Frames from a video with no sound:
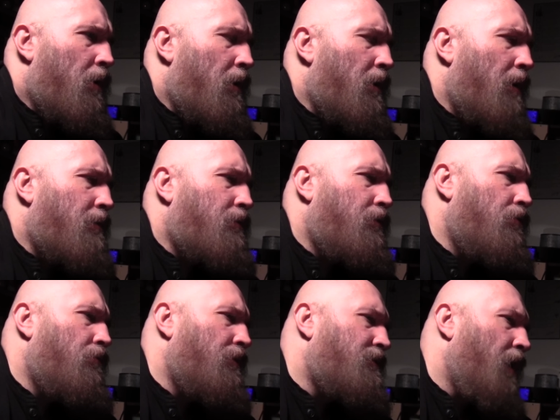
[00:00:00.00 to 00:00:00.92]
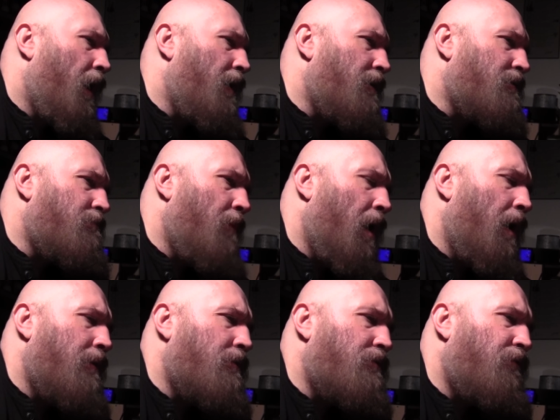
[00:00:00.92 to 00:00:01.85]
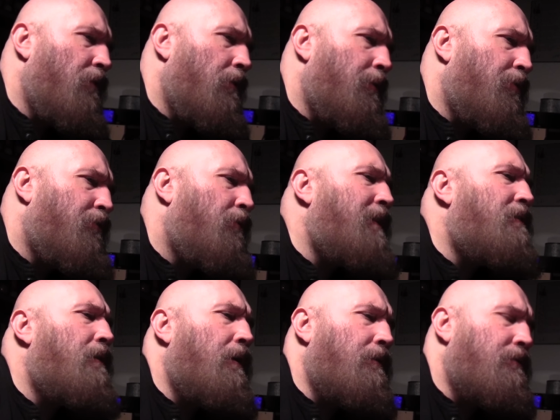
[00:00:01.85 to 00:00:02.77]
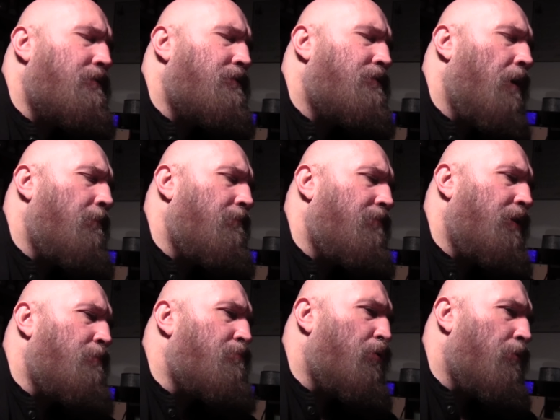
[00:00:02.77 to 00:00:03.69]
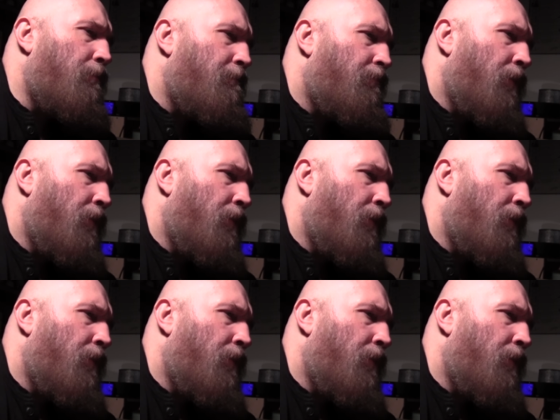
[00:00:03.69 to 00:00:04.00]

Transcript: An IQ as high as mine is very threatening to some people.